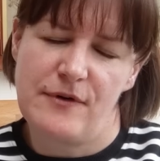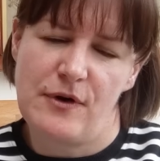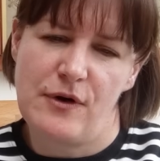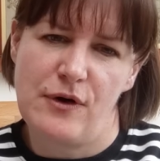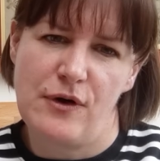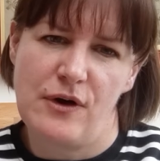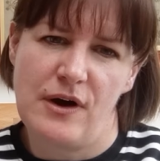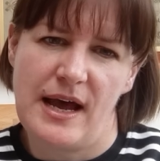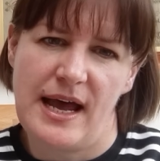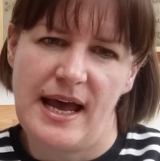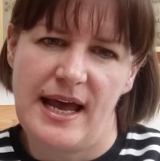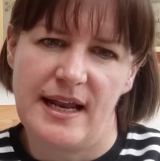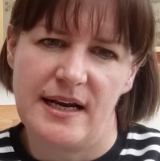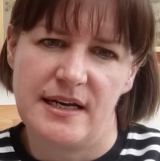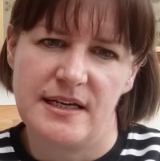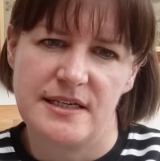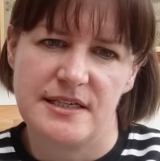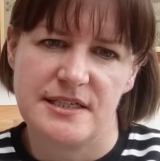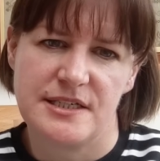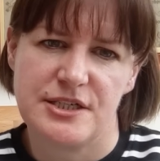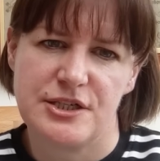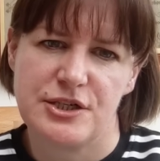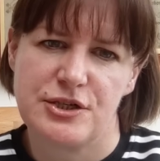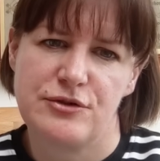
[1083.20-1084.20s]
for
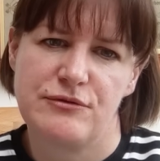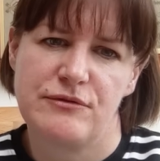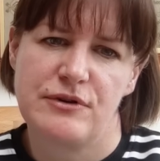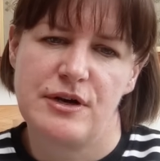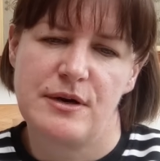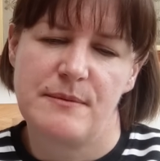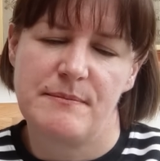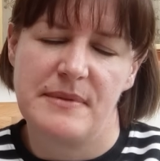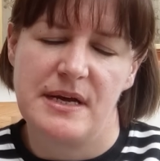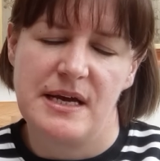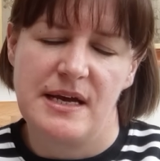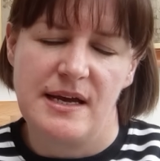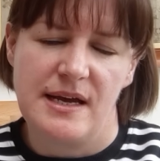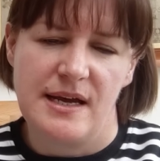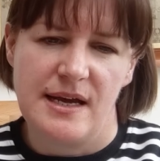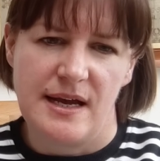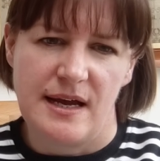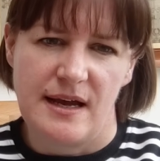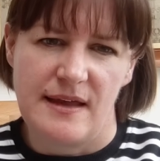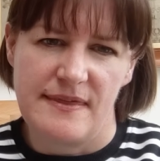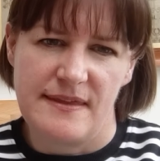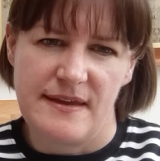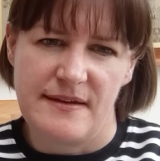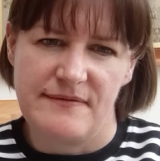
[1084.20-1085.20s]
Helen's drum,
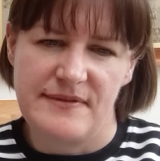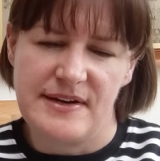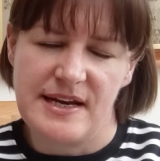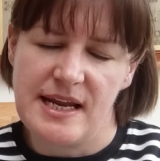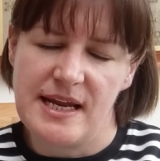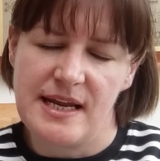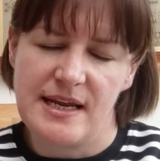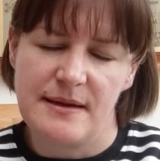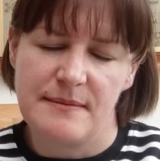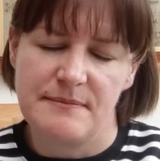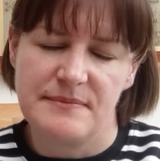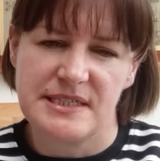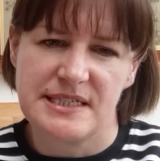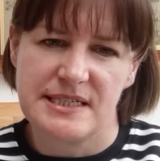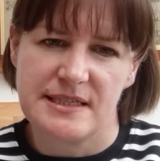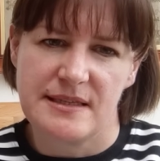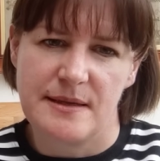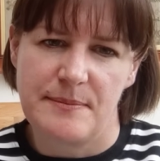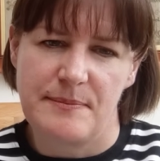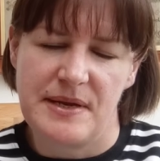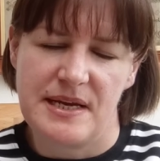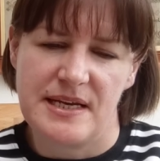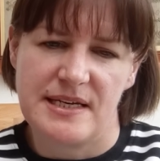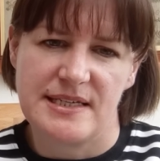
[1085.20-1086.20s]
and they've named the
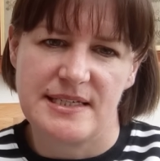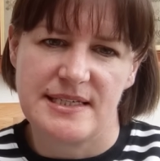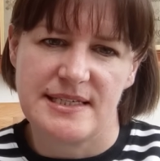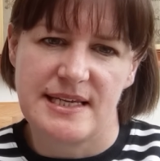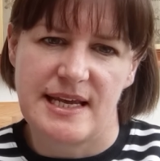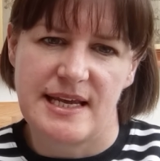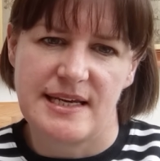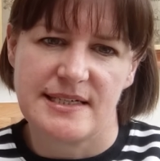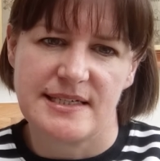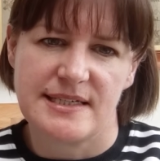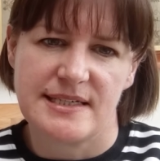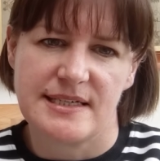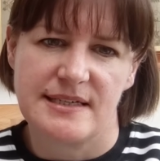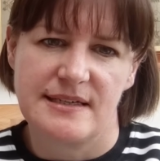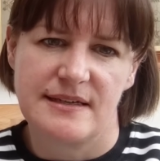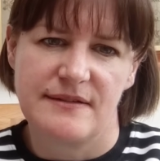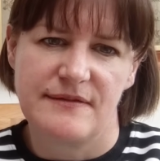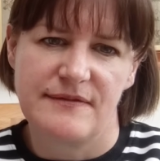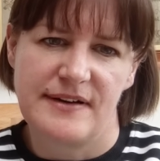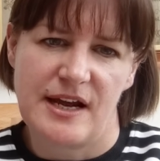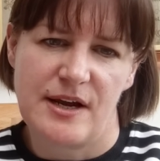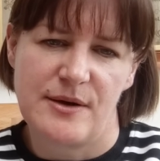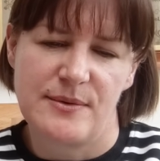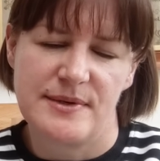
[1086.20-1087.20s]
pin set
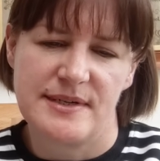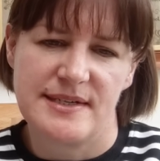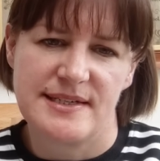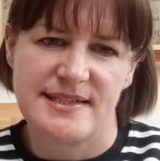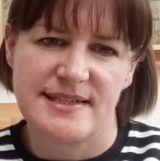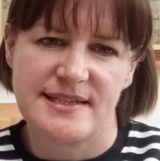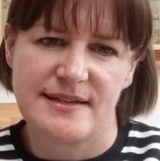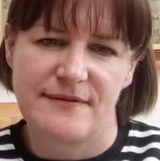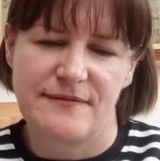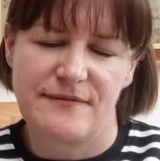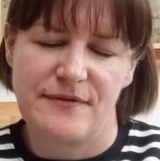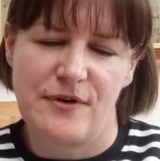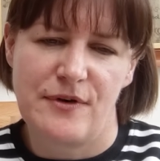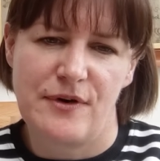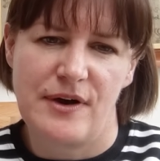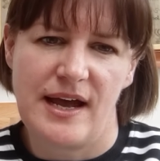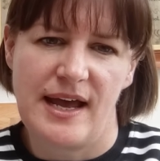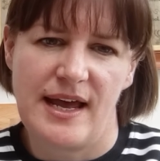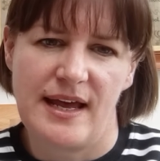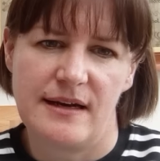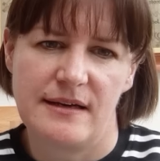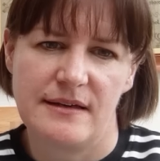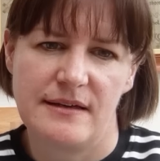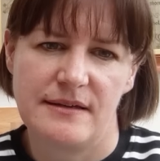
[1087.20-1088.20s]
Flowers for
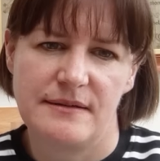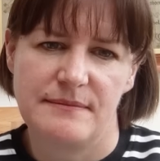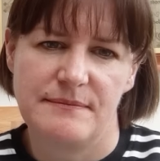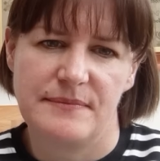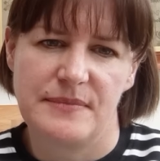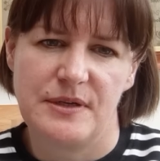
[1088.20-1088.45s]
Helen.